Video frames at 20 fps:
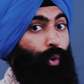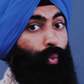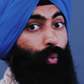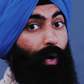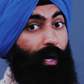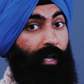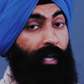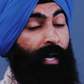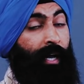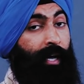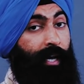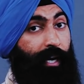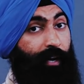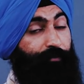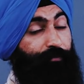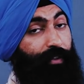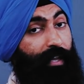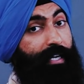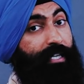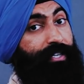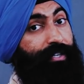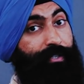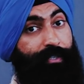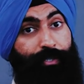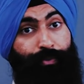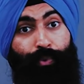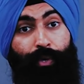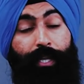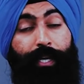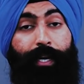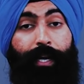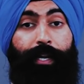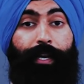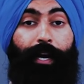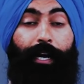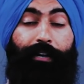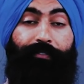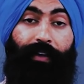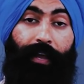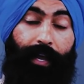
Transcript: well, inflation is really getting out of